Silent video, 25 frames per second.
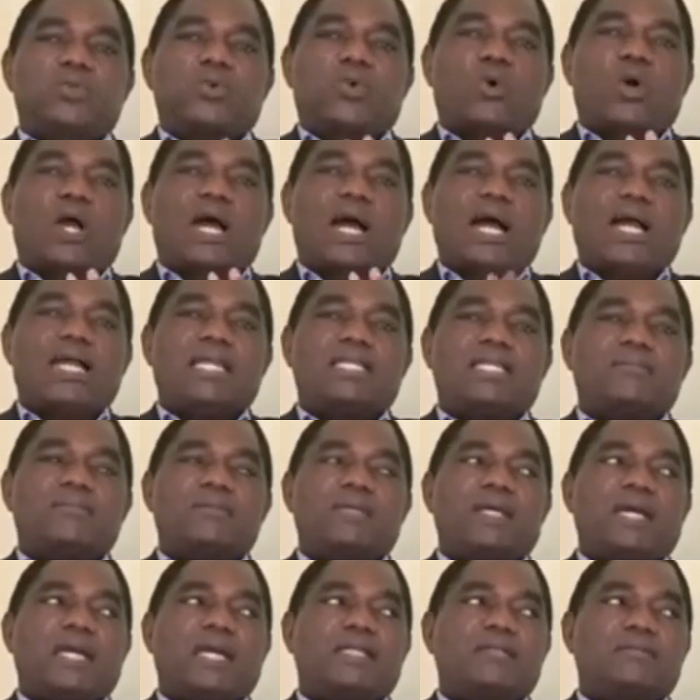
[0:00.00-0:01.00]
to
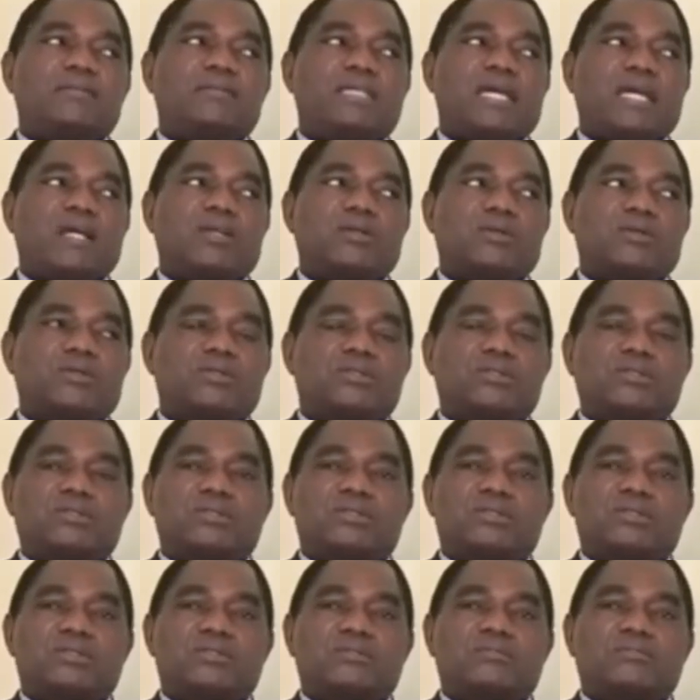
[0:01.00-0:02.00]
hide behind dialogue
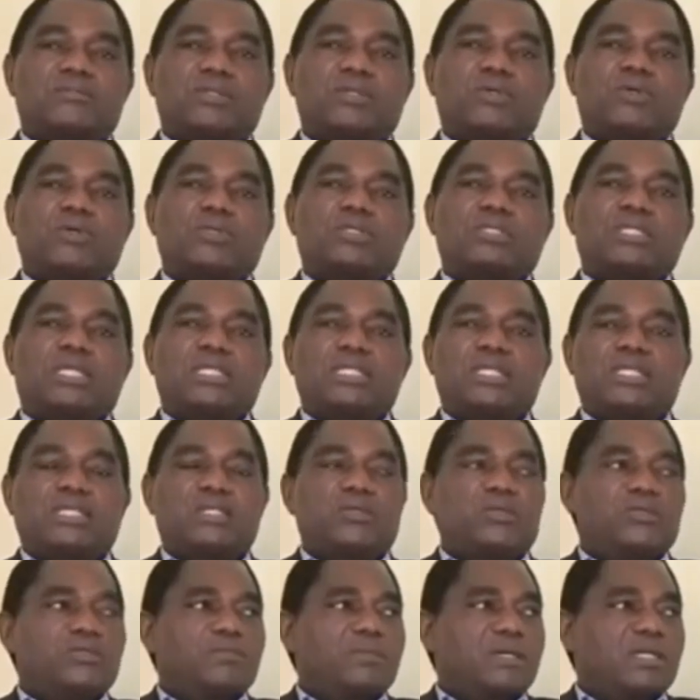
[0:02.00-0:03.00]
because they're
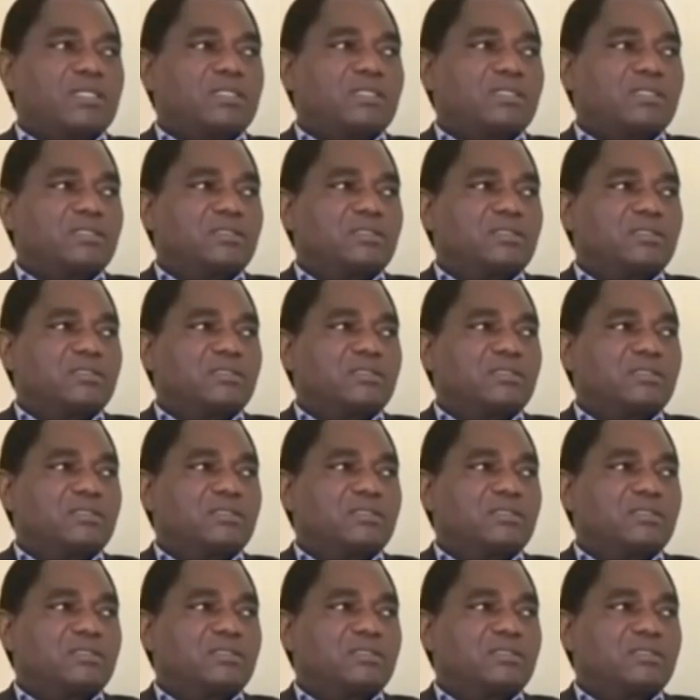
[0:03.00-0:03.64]
the guilt party.